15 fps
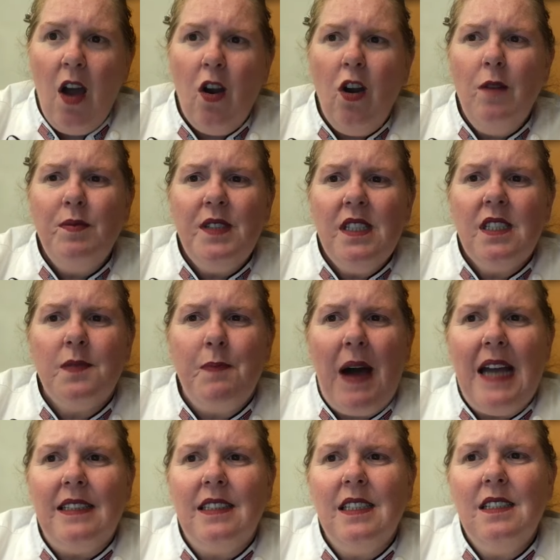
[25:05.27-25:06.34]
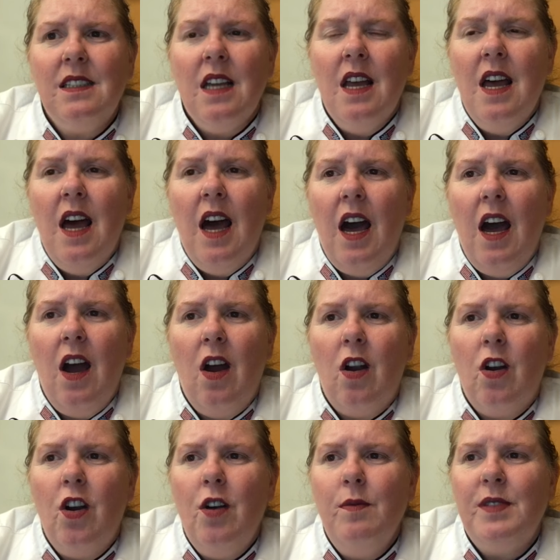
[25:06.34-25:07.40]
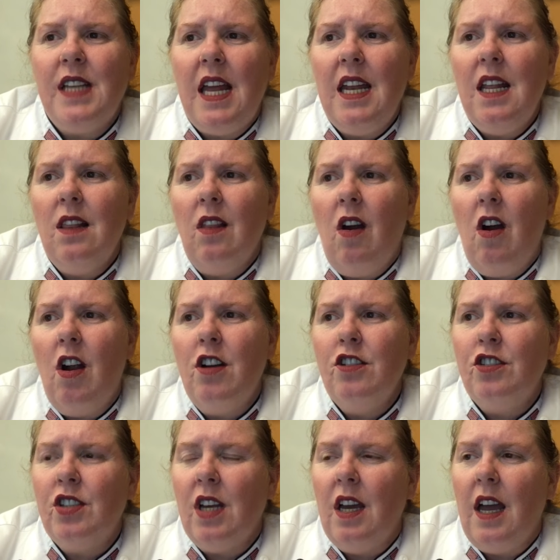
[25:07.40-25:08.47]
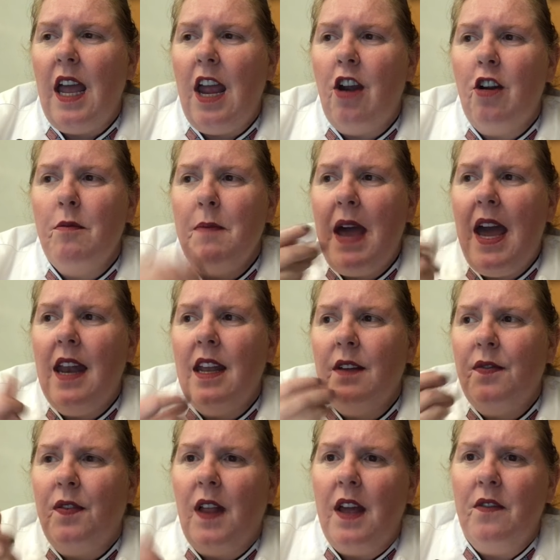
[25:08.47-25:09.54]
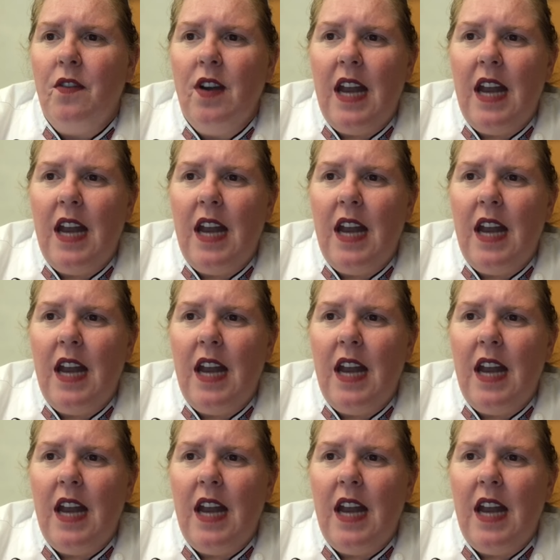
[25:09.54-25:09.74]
Herbs and spices. Herbs, any large aromatic flavor.